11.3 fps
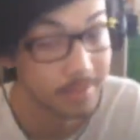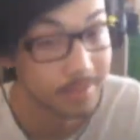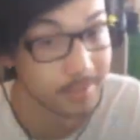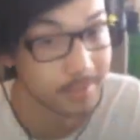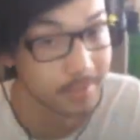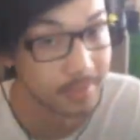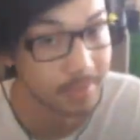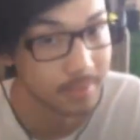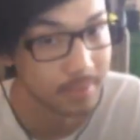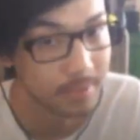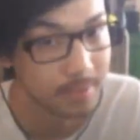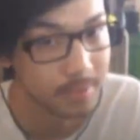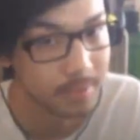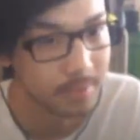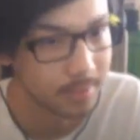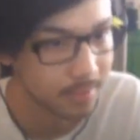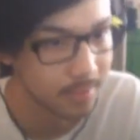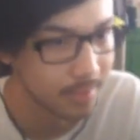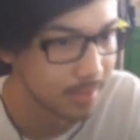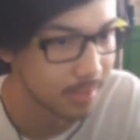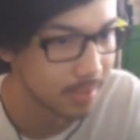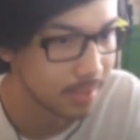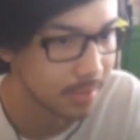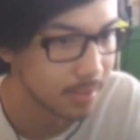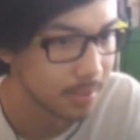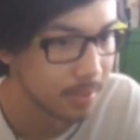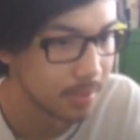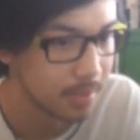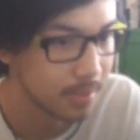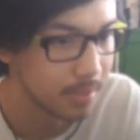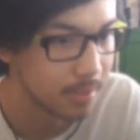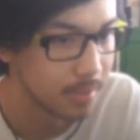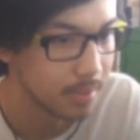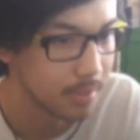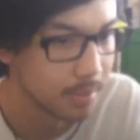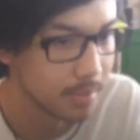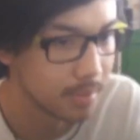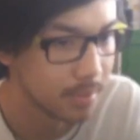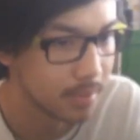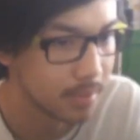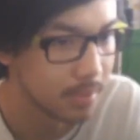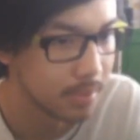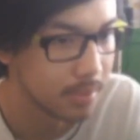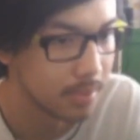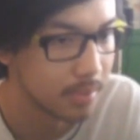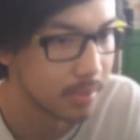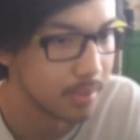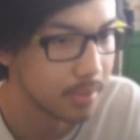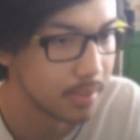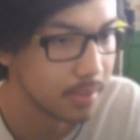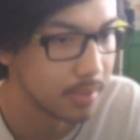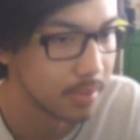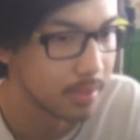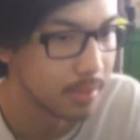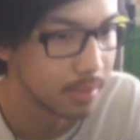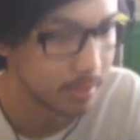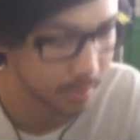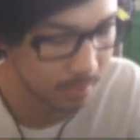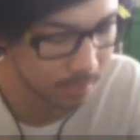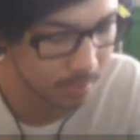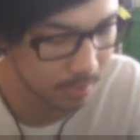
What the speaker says: [no speech]